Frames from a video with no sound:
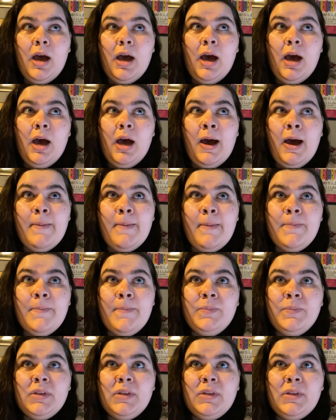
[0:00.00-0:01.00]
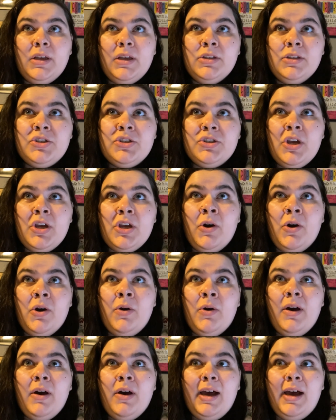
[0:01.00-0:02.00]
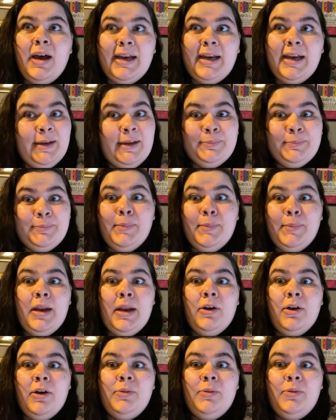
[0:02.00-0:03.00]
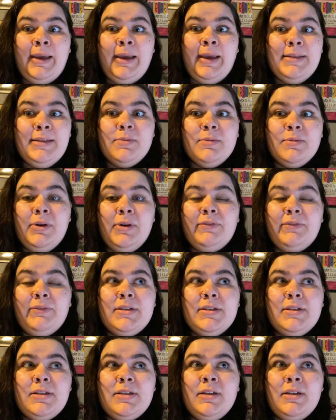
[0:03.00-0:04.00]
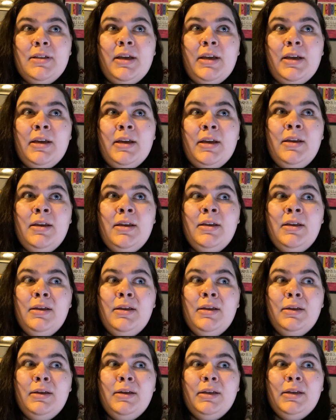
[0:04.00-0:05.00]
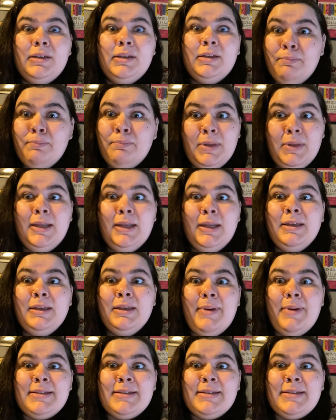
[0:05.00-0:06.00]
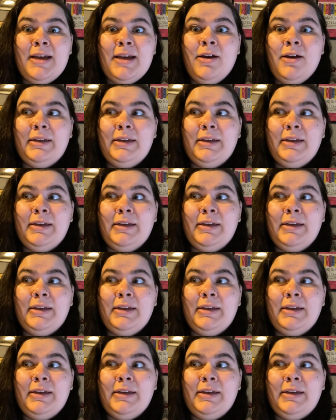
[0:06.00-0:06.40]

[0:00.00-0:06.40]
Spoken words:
And so I made it home. I ate some breakfast and then I immediately passed out.